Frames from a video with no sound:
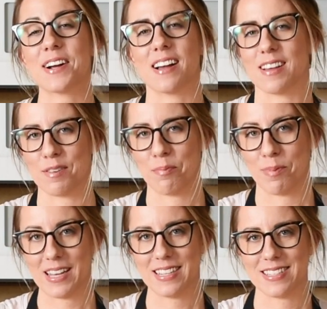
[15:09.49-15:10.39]
I've
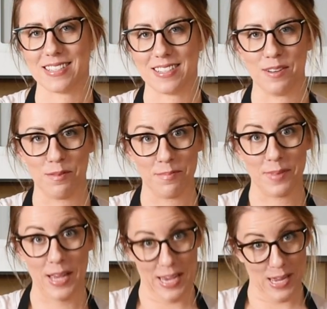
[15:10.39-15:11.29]
played some
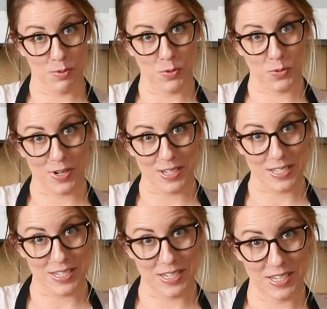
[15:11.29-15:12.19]
Animal
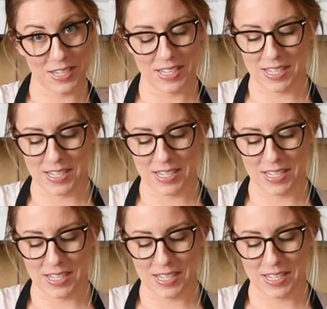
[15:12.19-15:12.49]
Crossing,